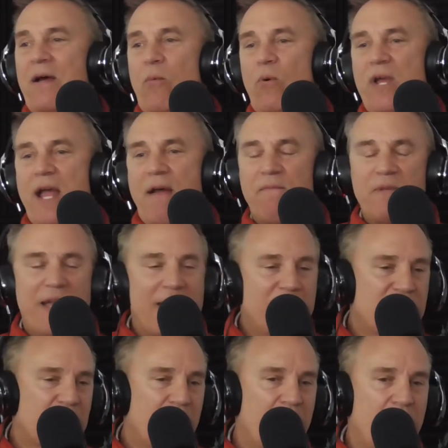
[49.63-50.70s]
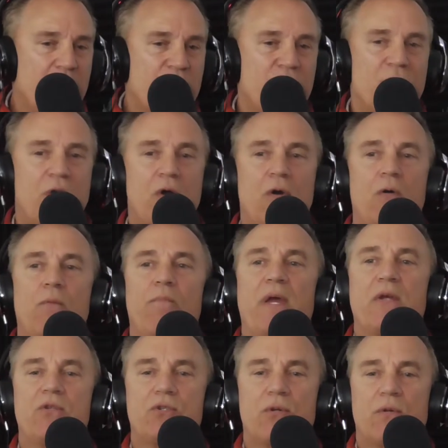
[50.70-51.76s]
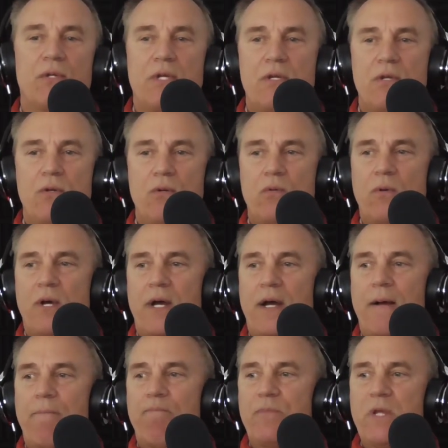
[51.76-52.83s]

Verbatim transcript: We have guests on our show. Make sure that you, um,